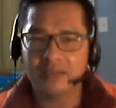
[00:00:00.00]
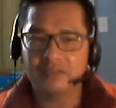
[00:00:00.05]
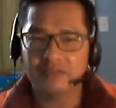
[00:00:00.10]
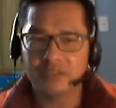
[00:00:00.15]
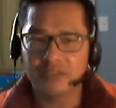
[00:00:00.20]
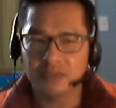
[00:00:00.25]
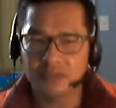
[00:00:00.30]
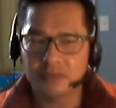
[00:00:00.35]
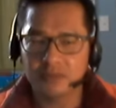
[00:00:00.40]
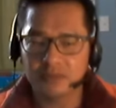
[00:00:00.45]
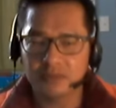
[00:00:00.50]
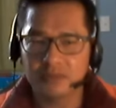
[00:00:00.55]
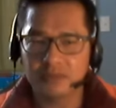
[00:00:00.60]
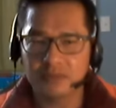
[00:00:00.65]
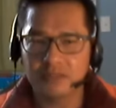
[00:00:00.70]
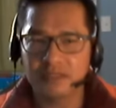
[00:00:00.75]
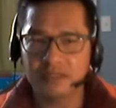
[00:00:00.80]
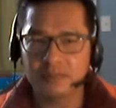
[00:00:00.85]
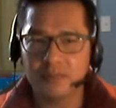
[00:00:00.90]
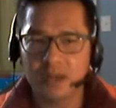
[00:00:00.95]

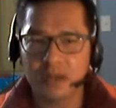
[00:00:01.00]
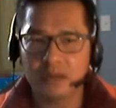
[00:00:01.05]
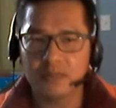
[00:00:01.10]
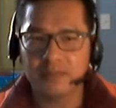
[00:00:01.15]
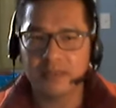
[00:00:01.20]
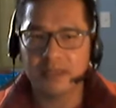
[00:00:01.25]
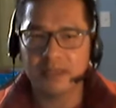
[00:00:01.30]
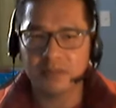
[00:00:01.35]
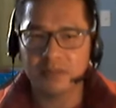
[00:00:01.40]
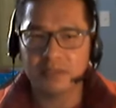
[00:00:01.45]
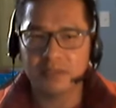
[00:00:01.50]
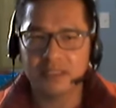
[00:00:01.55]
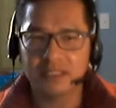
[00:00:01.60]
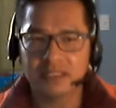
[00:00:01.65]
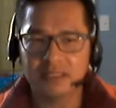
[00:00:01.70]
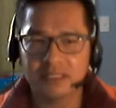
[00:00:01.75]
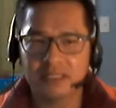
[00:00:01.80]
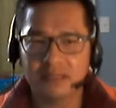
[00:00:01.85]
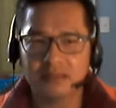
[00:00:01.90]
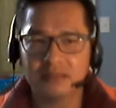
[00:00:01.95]
used this model
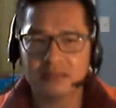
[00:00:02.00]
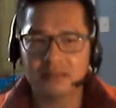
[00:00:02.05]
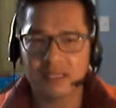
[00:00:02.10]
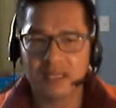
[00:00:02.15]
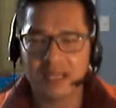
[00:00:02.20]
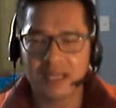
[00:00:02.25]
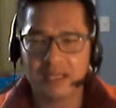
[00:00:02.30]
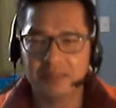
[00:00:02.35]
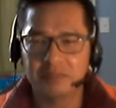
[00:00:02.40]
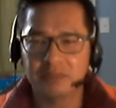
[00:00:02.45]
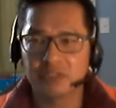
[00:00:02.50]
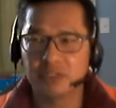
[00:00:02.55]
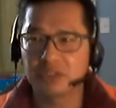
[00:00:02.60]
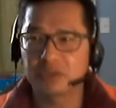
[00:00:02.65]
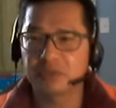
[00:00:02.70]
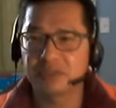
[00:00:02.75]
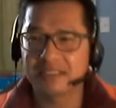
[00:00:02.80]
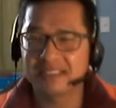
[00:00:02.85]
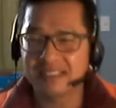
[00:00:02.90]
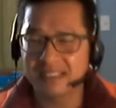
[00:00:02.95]
minority stereotype to
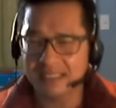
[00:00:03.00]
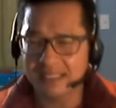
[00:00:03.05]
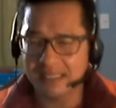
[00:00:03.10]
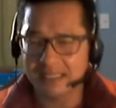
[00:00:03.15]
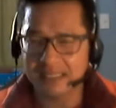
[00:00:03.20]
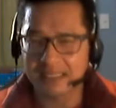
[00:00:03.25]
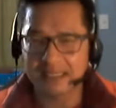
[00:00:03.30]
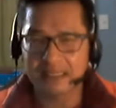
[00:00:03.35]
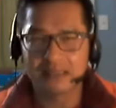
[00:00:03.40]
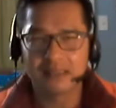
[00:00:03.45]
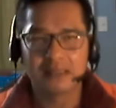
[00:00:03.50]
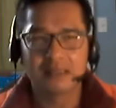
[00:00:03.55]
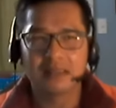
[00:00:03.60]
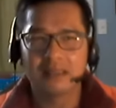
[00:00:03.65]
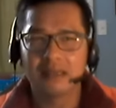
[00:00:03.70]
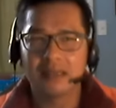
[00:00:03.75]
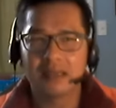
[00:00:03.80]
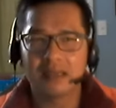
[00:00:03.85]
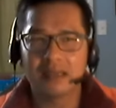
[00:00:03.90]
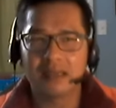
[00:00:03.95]
critique
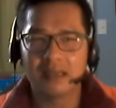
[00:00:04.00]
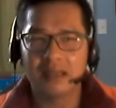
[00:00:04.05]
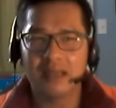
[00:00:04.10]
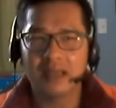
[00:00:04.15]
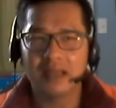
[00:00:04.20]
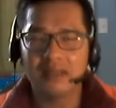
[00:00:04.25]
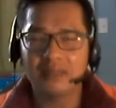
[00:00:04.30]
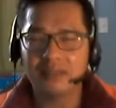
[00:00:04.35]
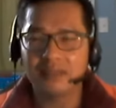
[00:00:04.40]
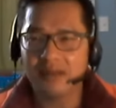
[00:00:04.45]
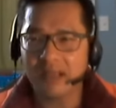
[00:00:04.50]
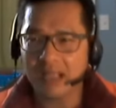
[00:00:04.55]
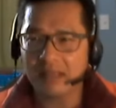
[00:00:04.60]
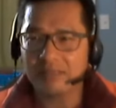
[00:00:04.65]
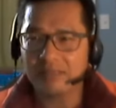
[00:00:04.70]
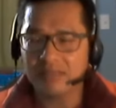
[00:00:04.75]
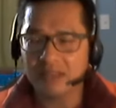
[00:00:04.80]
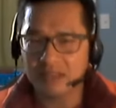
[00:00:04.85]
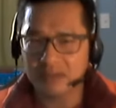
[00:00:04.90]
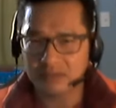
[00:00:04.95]
other
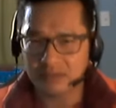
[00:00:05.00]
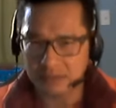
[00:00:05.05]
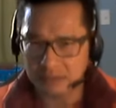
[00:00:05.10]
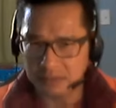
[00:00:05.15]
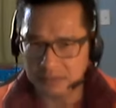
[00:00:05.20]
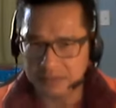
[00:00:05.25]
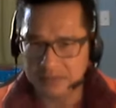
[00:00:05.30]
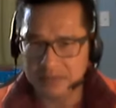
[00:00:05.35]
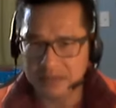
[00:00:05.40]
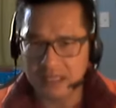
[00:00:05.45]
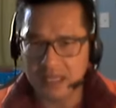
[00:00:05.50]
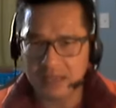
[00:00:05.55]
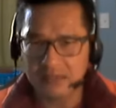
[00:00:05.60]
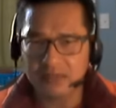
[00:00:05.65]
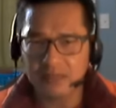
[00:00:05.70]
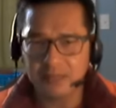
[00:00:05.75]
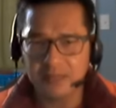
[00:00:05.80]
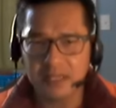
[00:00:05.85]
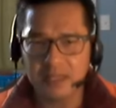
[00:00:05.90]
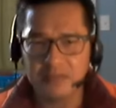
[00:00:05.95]
ethnic groups,
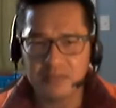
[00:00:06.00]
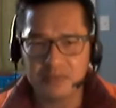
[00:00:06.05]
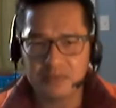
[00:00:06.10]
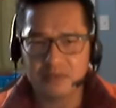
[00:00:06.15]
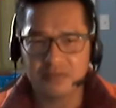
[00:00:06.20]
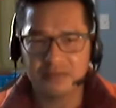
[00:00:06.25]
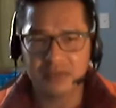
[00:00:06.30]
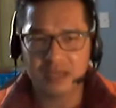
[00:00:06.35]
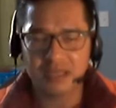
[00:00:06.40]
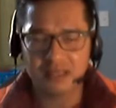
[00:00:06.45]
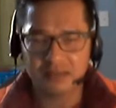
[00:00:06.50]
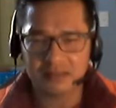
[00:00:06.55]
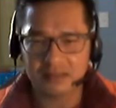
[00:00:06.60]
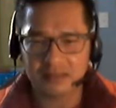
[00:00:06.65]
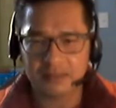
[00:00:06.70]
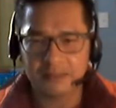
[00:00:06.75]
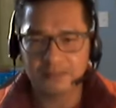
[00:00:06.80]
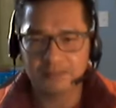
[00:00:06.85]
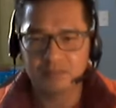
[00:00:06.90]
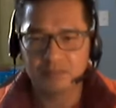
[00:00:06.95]
other people of
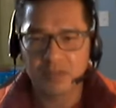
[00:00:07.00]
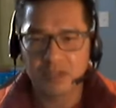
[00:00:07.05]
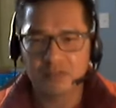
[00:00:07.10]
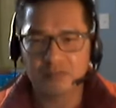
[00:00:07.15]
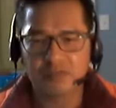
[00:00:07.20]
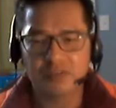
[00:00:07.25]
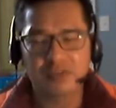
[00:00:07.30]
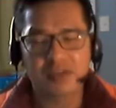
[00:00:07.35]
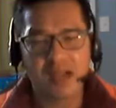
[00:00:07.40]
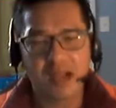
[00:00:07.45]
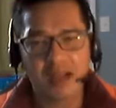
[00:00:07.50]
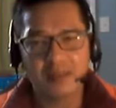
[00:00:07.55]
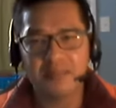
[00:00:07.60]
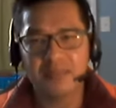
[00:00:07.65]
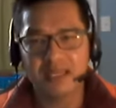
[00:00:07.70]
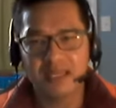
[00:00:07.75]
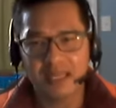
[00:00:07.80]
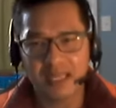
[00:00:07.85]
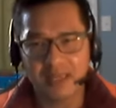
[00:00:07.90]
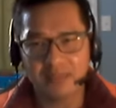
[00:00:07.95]
color, for not
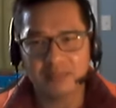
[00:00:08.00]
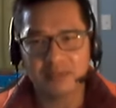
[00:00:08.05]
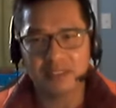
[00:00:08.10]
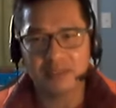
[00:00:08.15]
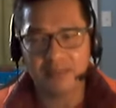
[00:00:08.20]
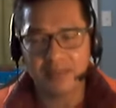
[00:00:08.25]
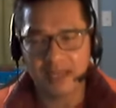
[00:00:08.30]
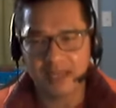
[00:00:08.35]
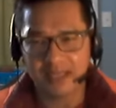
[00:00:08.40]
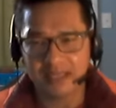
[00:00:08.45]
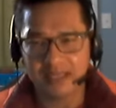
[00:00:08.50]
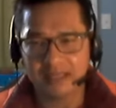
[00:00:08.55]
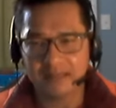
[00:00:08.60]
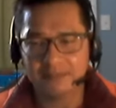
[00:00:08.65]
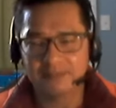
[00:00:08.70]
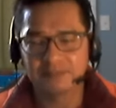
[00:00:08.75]
being able to make it.